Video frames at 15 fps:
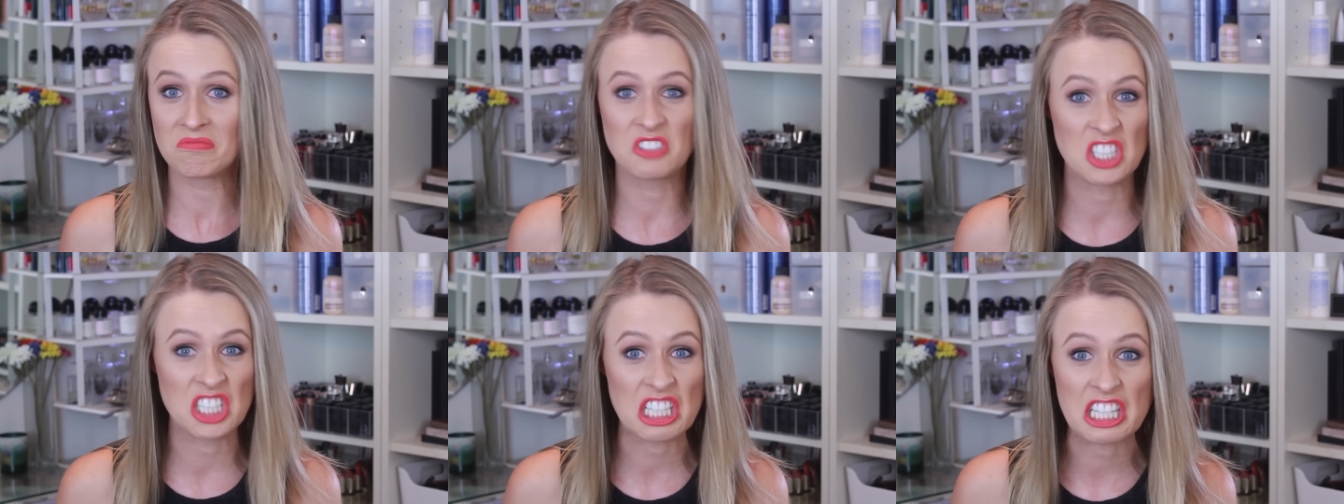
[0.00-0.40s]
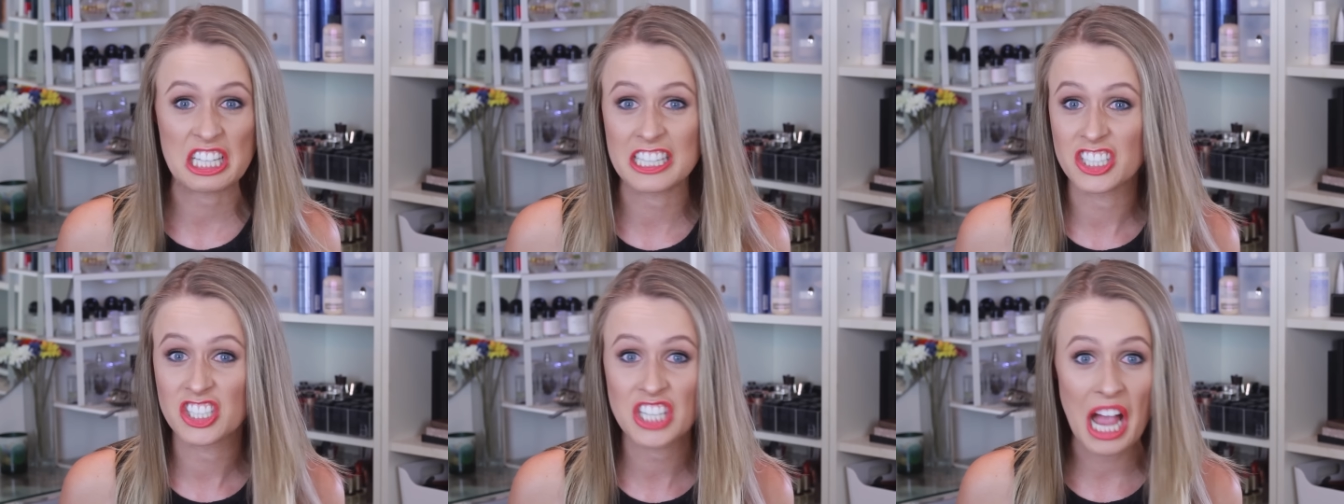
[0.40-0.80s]
chill
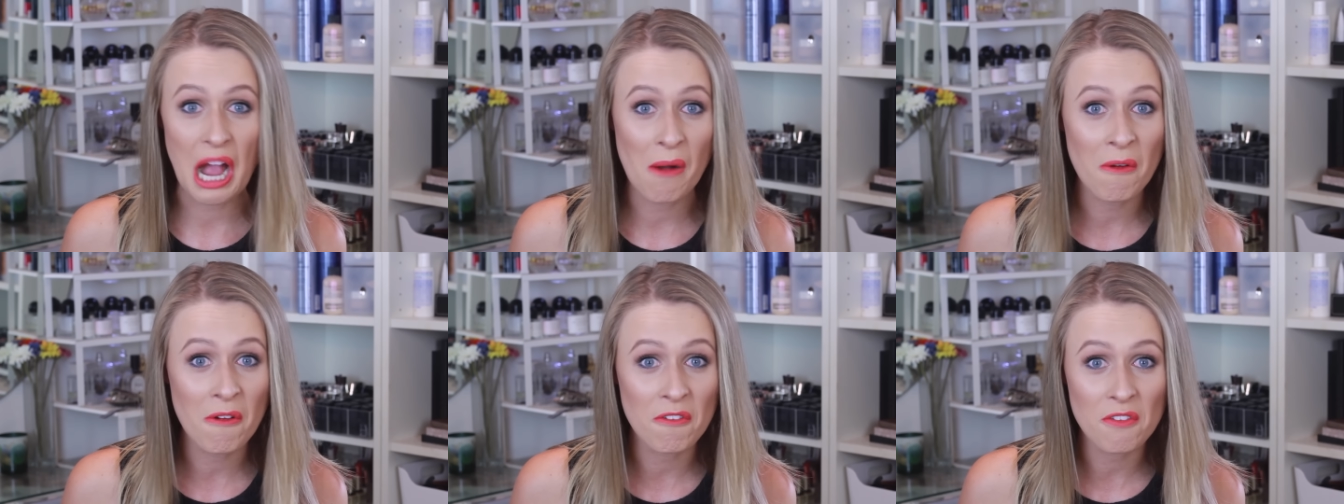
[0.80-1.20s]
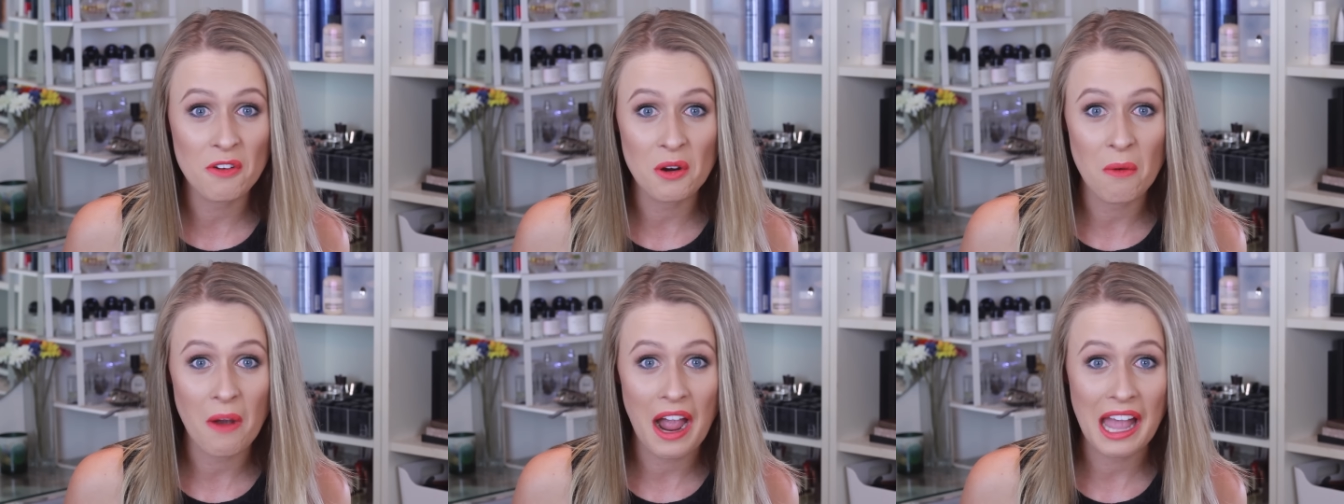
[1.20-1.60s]
in the shower
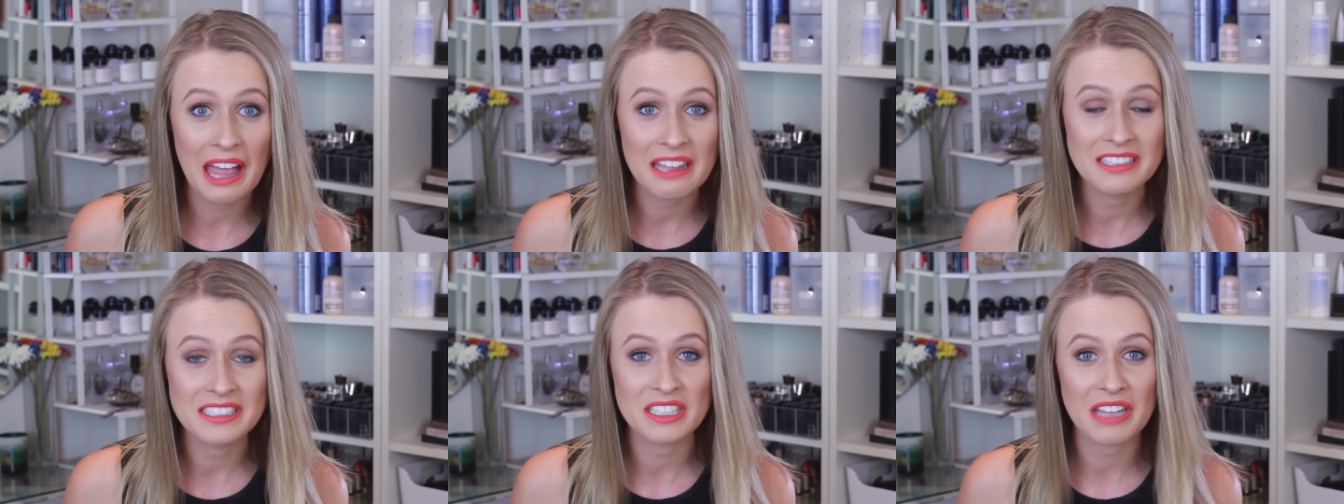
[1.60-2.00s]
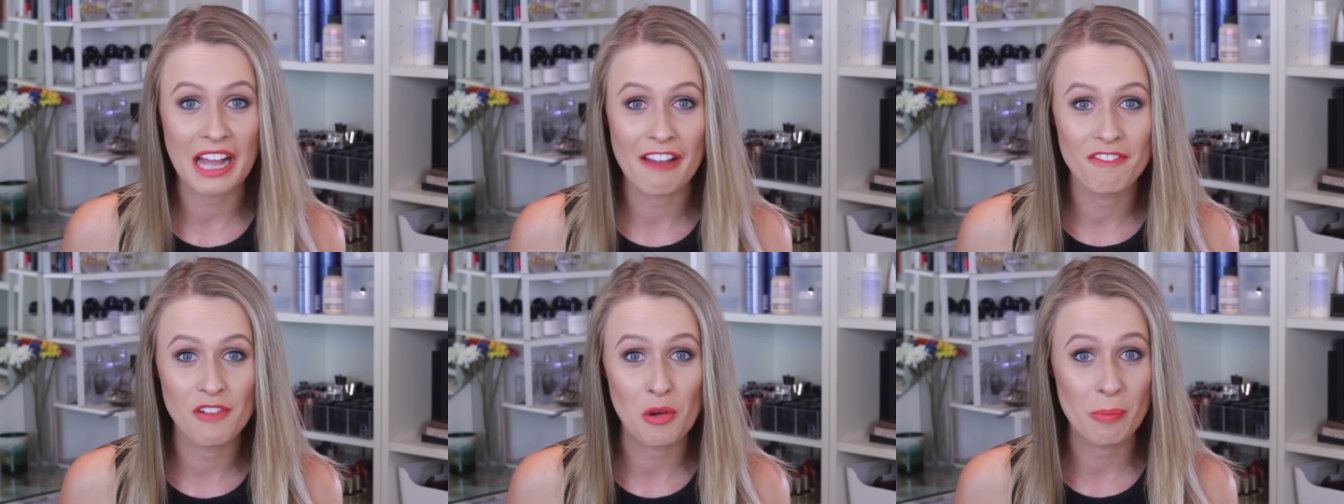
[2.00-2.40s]
for a while until
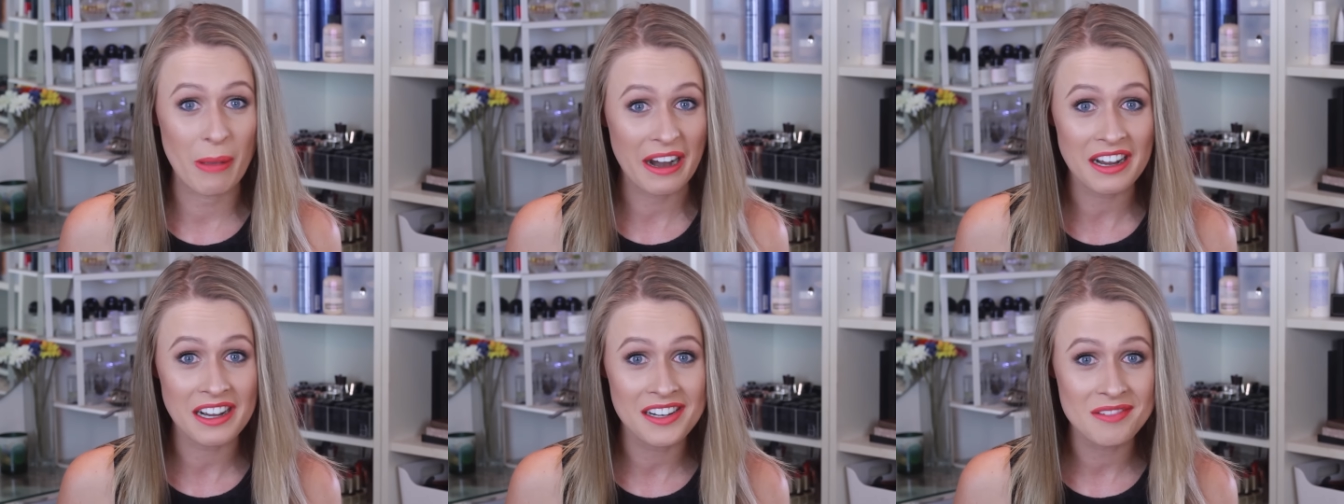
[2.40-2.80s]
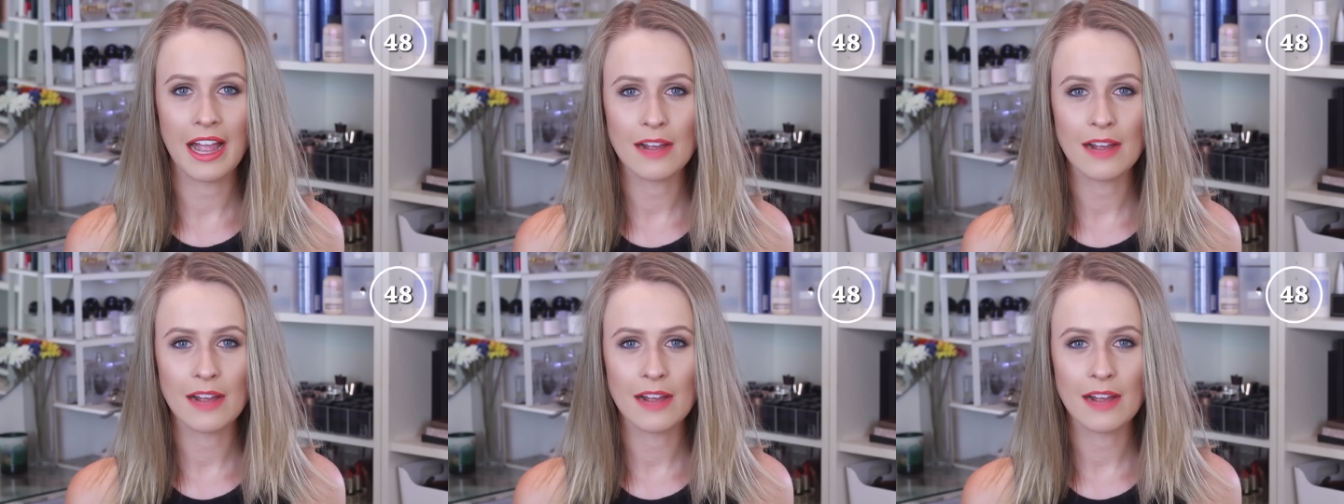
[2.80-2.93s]
I feel better.